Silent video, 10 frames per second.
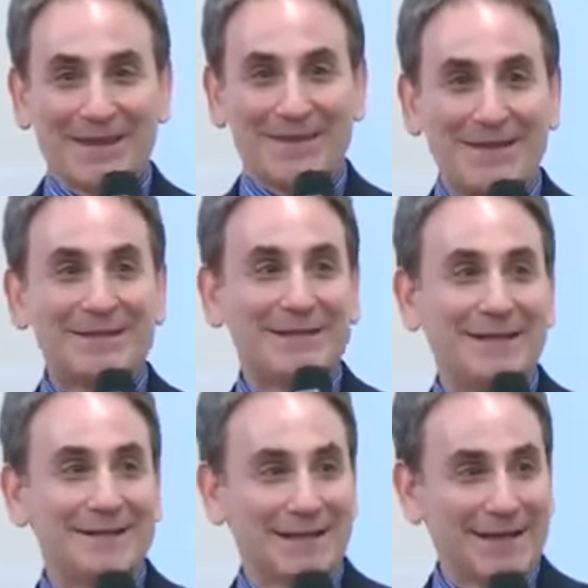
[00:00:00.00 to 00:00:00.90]
This
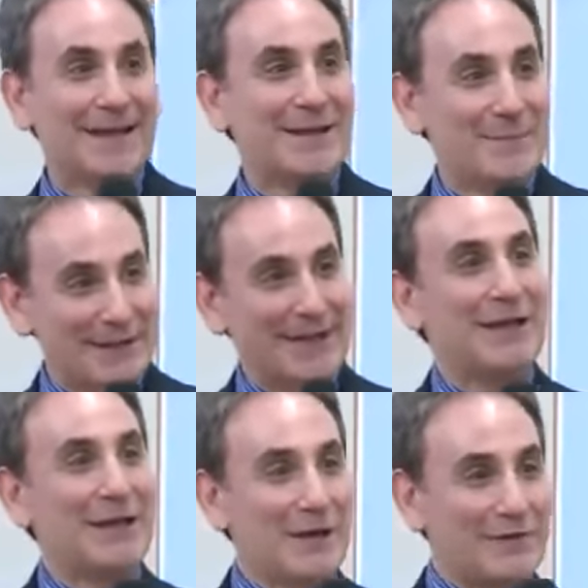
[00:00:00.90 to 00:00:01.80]
is, again, the
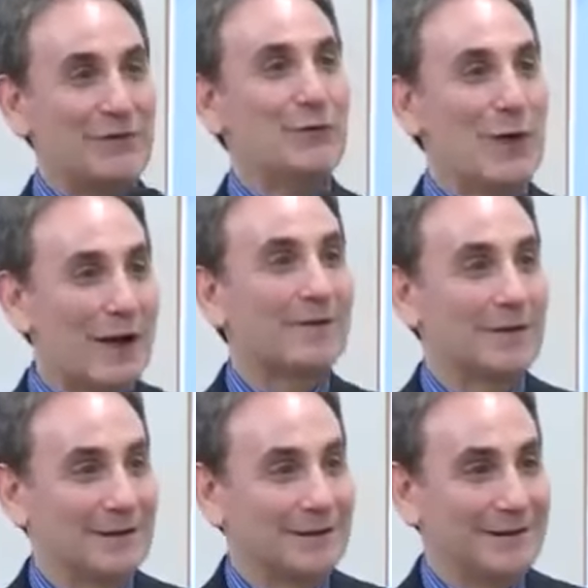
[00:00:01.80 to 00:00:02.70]
beginning of a new
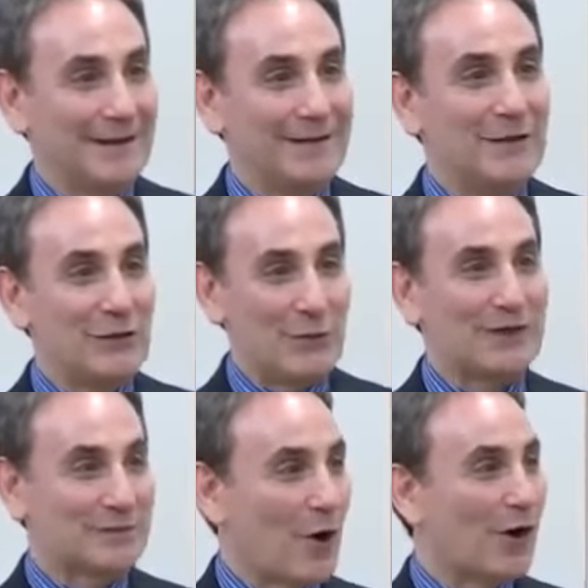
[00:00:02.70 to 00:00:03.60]
era in the
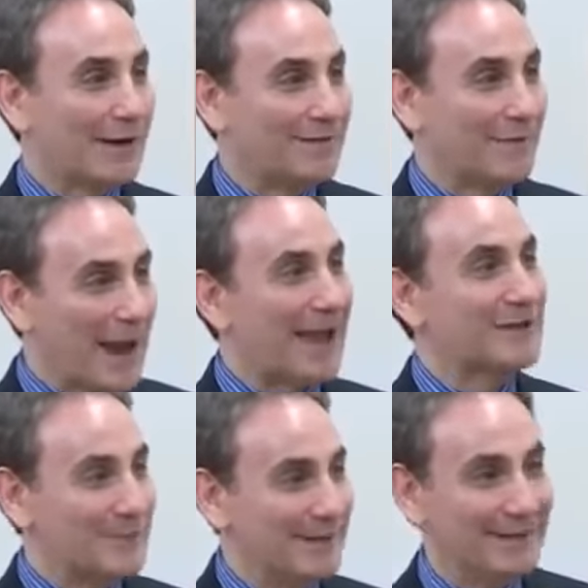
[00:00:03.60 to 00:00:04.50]
US market for
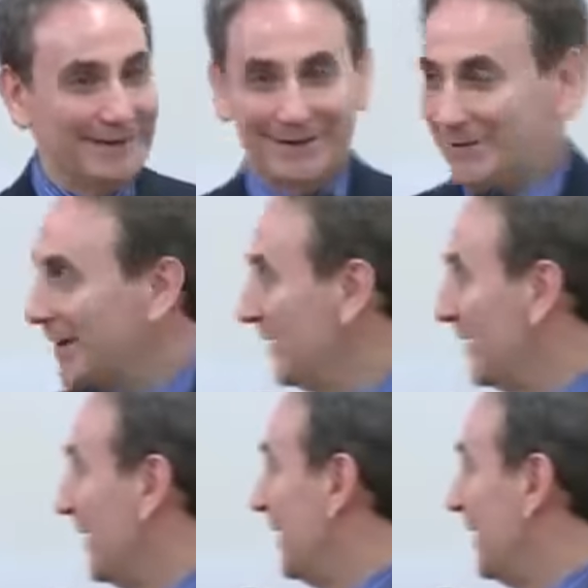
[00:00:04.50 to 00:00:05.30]
Atomy, right?